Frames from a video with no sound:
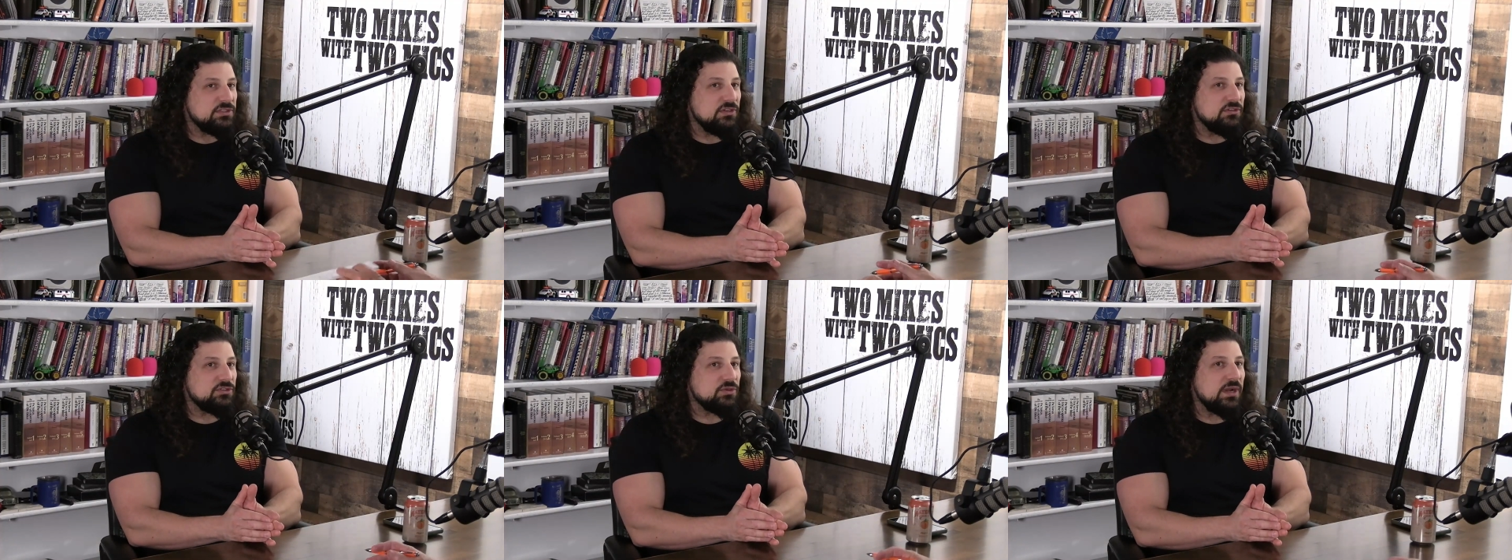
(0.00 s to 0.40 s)

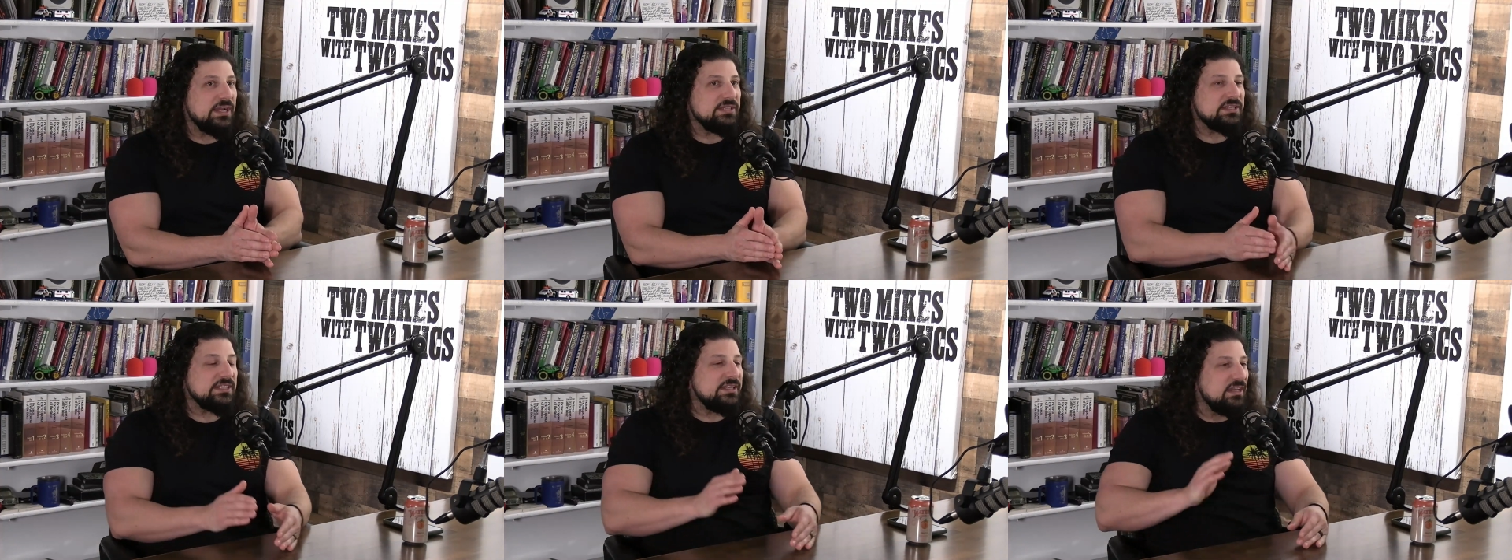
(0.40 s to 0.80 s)
to
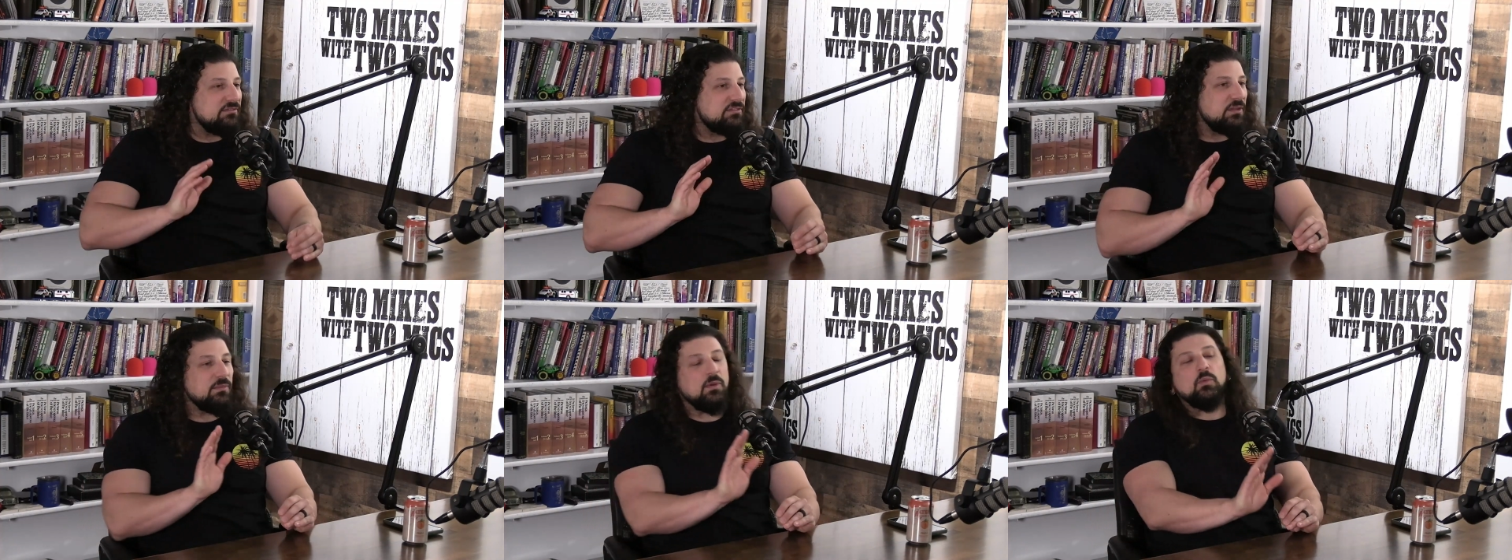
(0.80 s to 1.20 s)
trying to give
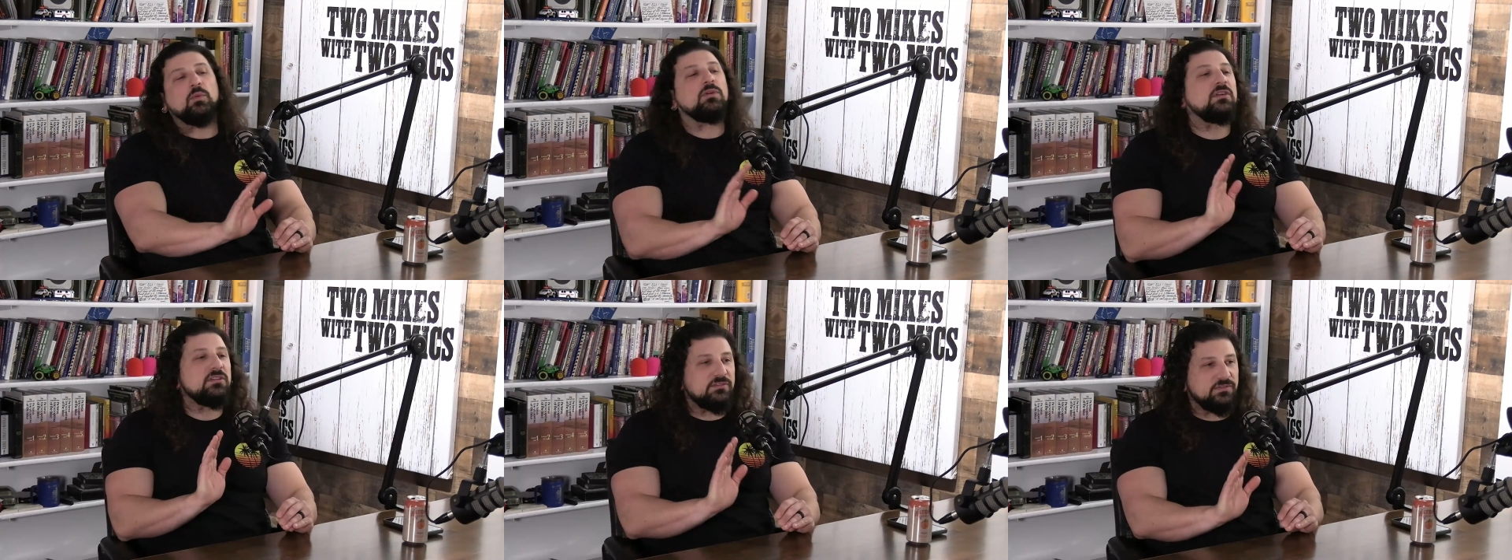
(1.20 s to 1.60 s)
them a
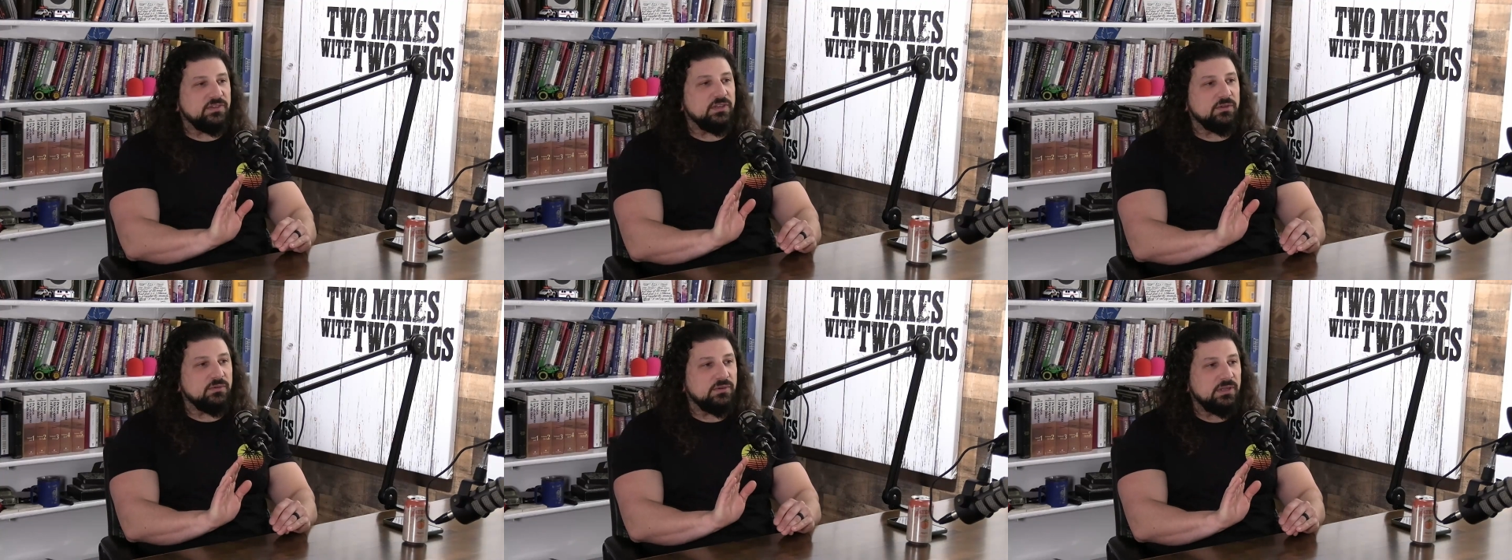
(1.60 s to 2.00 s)

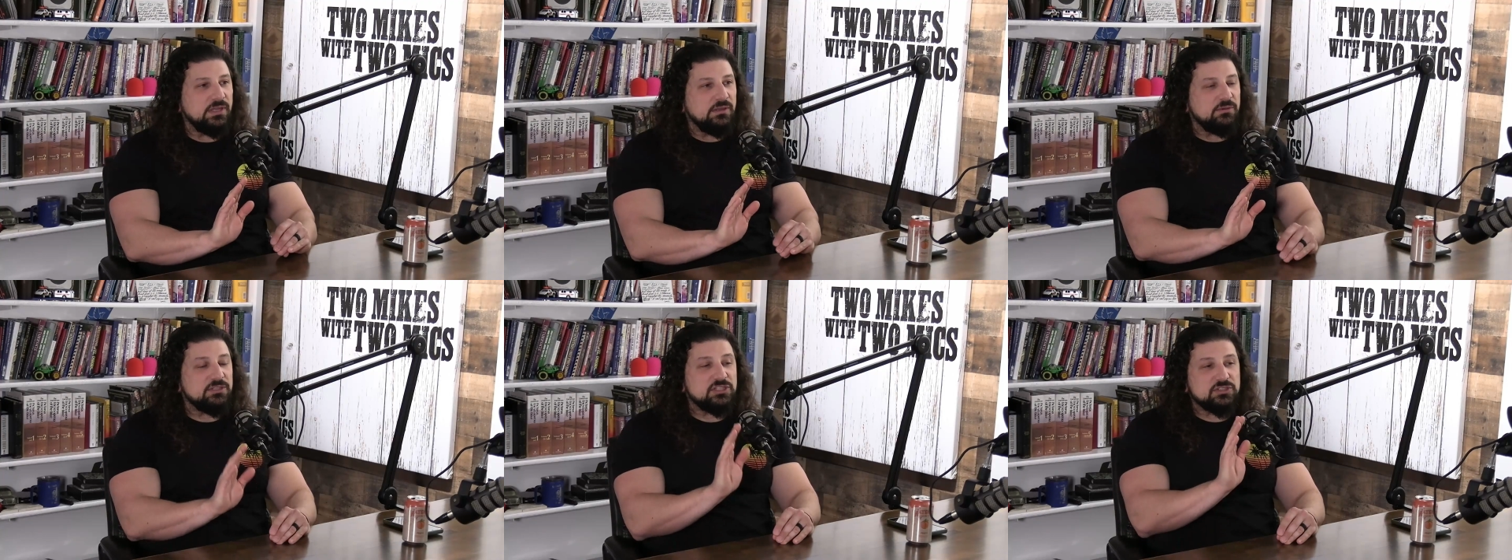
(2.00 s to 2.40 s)
worldview,
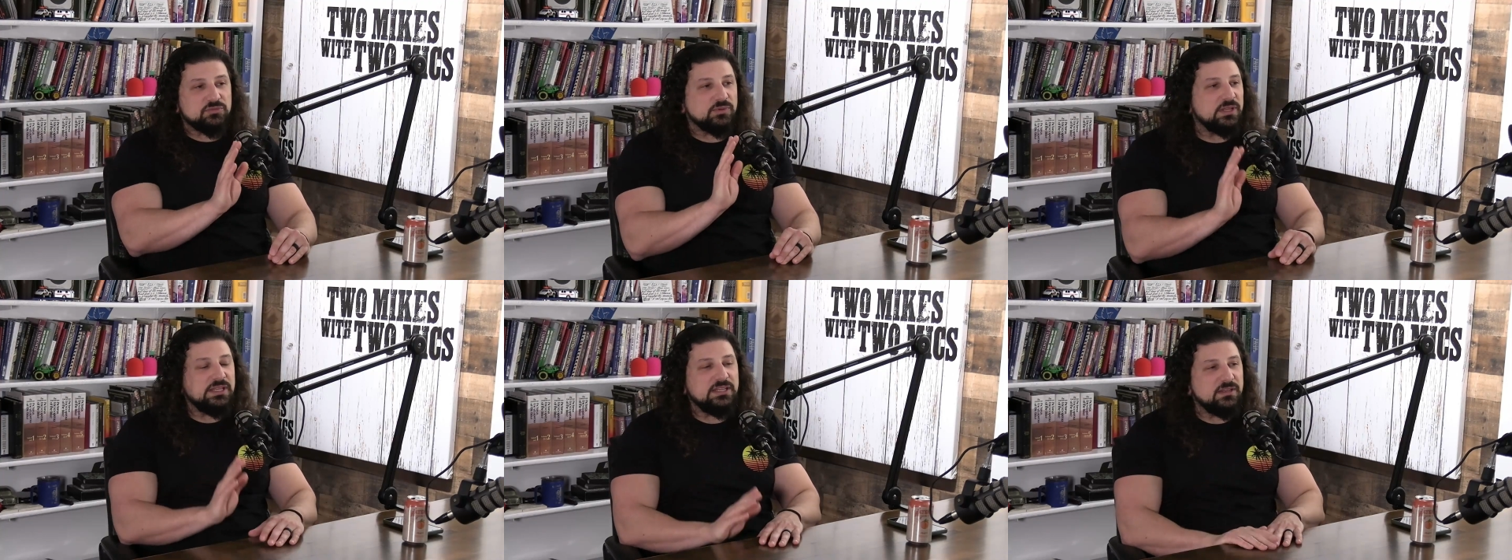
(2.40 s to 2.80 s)
which is
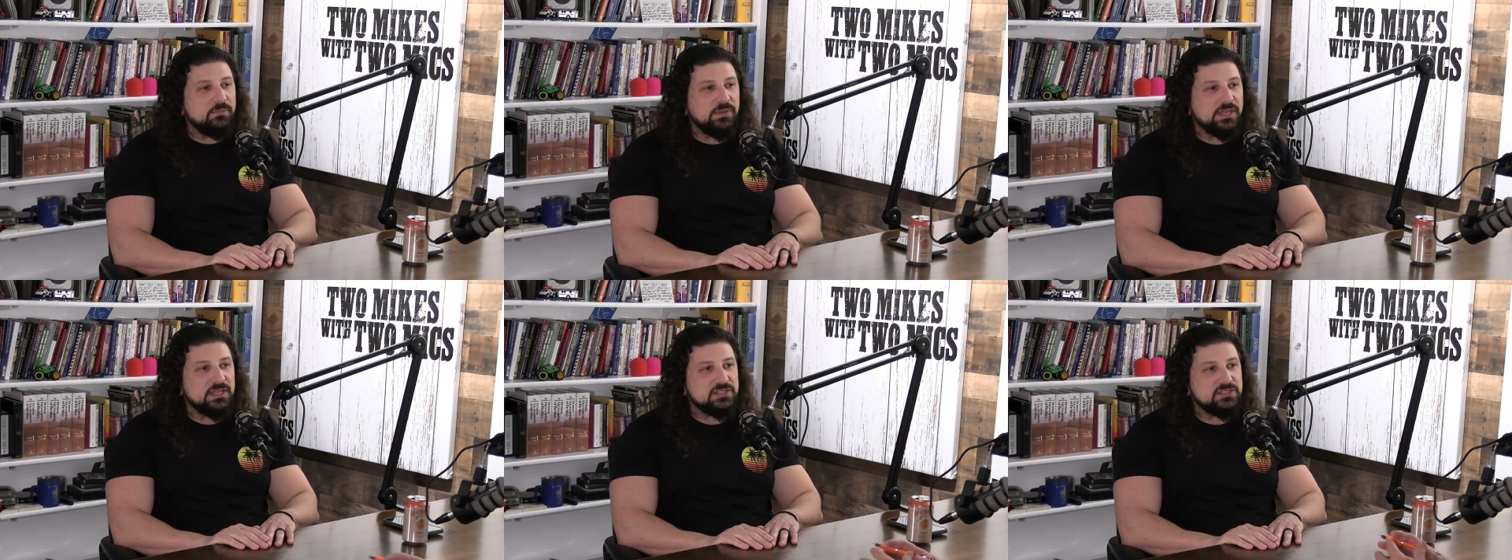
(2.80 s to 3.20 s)
really the
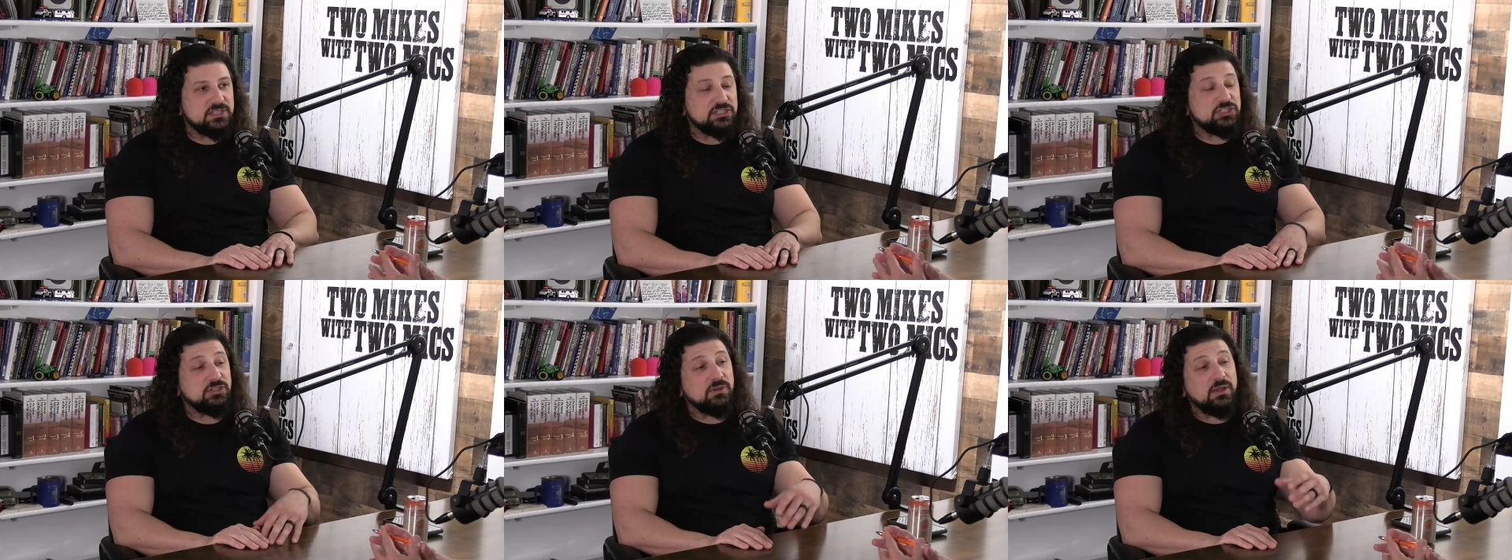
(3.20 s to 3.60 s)
biggest issue.